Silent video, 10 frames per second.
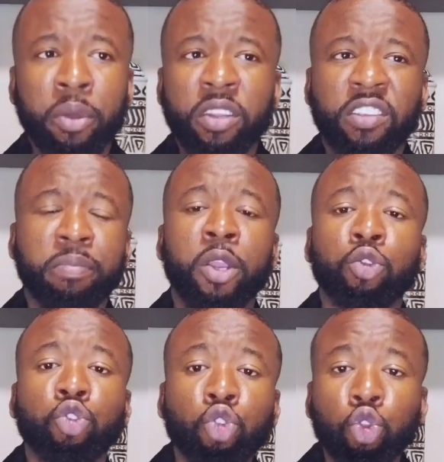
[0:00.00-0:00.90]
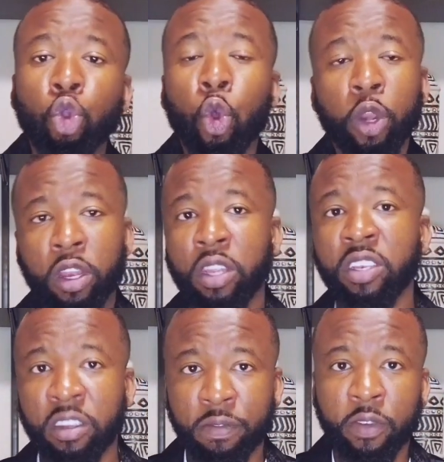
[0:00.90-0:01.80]
but they smell totally
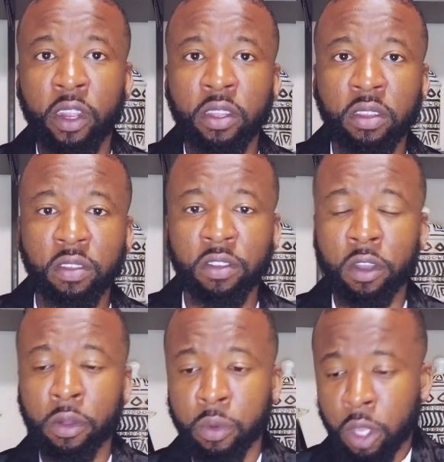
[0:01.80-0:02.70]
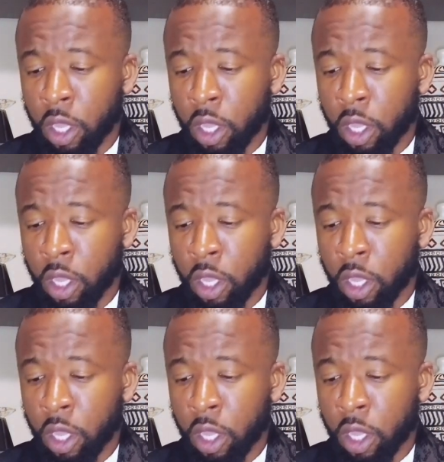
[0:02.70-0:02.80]
different. So